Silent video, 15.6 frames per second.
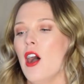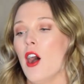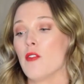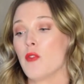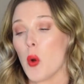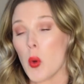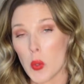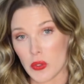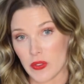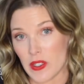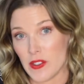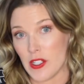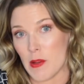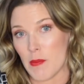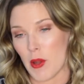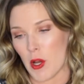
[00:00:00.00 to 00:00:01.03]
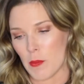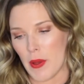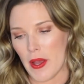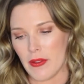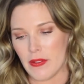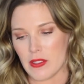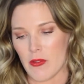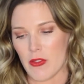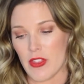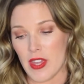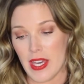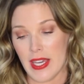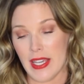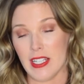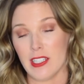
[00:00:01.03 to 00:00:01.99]
I've also done a blog post on
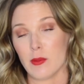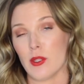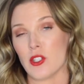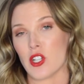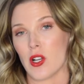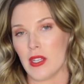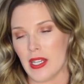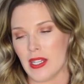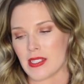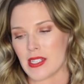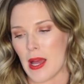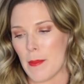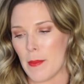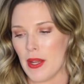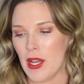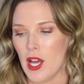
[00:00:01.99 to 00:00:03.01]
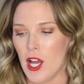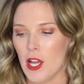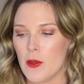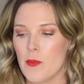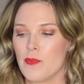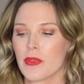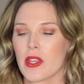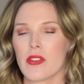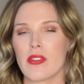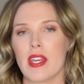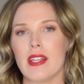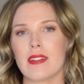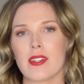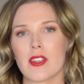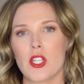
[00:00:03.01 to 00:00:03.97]
these, which I'll link down below.
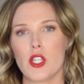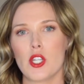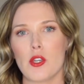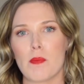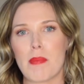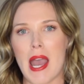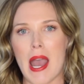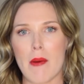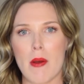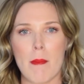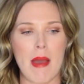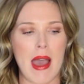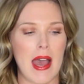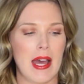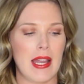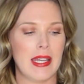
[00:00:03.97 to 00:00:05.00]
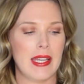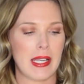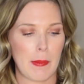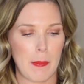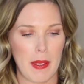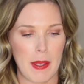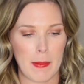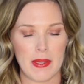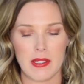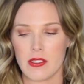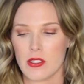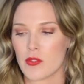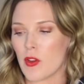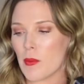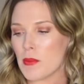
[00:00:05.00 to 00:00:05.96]
These are the new Powermatte lip
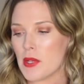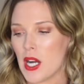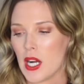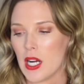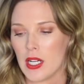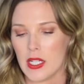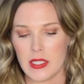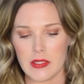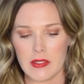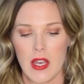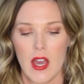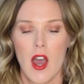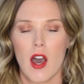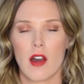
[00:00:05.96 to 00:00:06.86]
pigments from Nars.